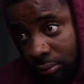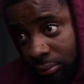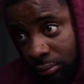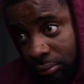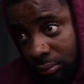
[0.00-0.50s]

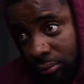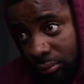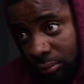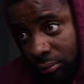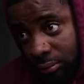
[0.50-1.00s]

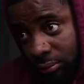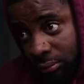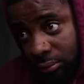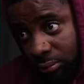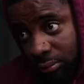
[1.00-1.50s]

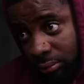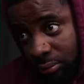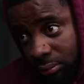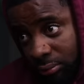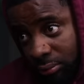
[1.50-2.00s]

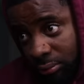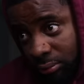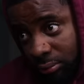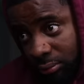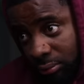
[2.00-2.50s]

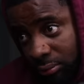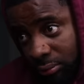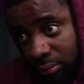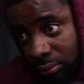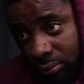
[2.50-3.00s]

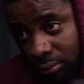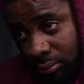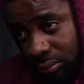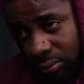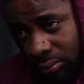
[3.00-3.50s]

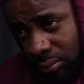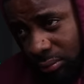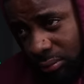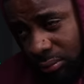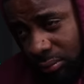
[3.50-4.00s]

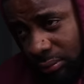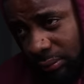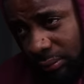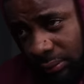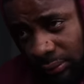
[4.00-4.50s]
[no speech]